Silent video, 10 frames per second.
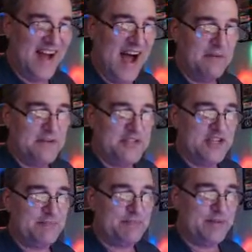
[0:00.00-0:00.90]
I was
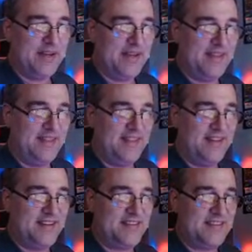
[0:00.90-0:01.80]
just playing
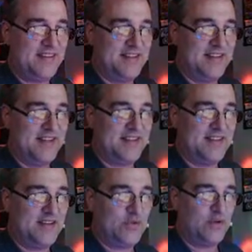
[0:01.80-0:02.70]
this less
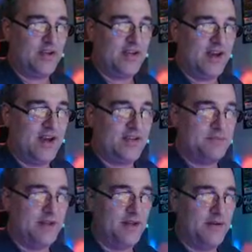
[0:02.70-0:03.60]
than 20 guys,
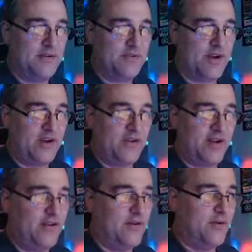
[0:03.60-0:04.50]
my lowest record
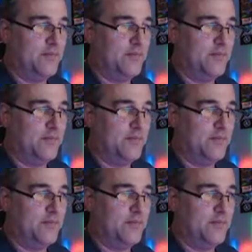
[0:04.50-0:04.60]
at home.